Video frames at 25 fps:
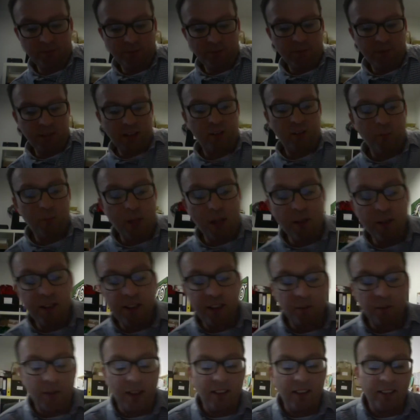sort of
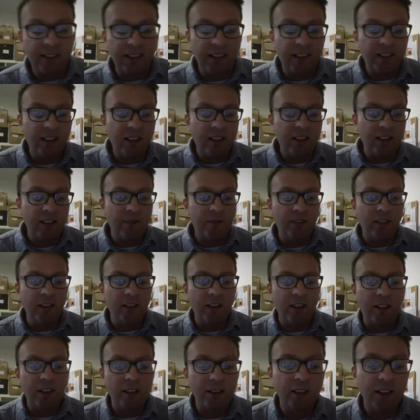boast about it. If,
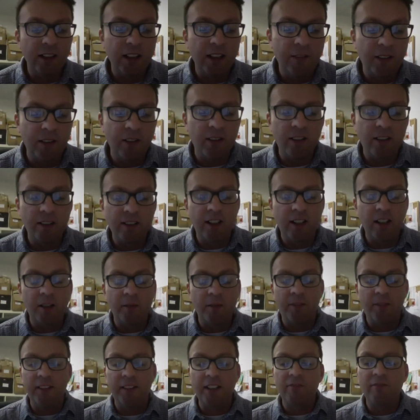uh, if I don't know
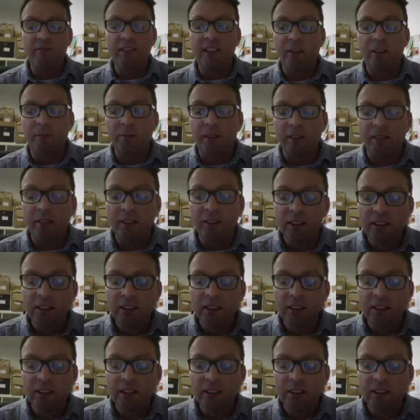if it's real, but